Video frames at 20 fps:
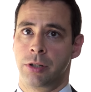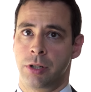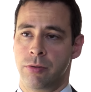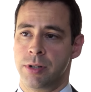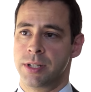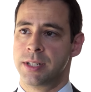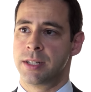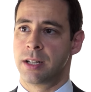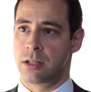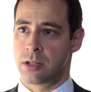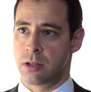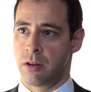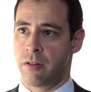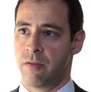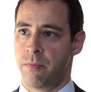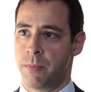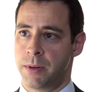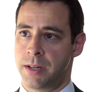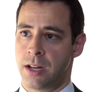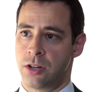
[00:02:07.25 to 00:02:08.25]
characteristics
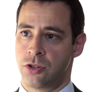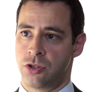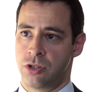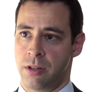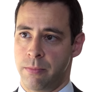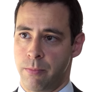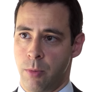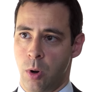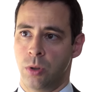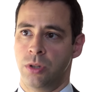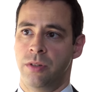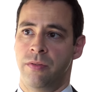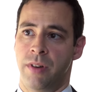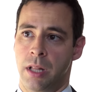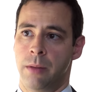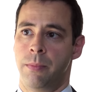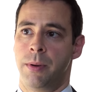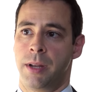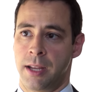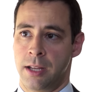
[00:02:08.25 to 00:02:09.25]
of potentially mole
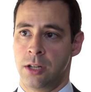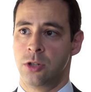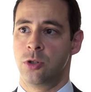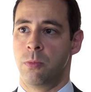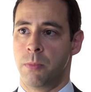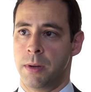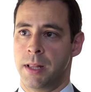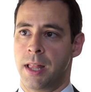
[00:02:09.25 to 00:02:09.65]
developing into